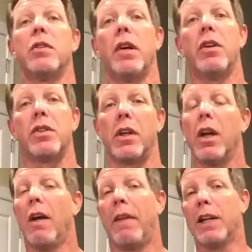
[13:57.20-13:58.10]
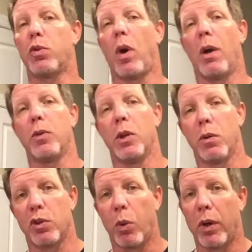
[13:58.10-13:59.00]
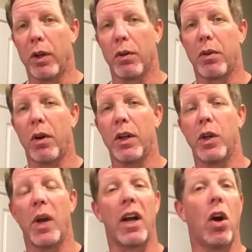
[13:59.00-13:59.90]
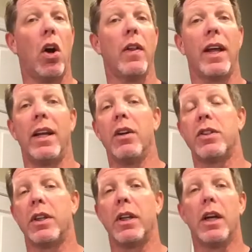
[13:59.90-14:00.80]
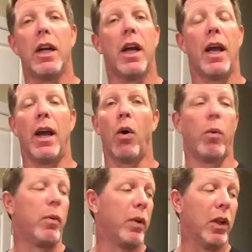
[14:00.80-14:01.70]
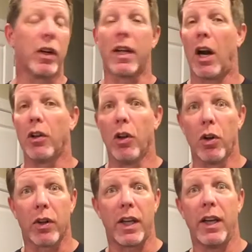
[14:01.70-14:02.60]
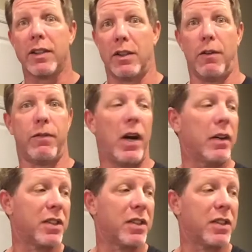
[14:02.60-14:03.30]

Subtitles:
you energy. That's why when you were 20 or 30, you had all that energy. And when we look at our little kids that are 5,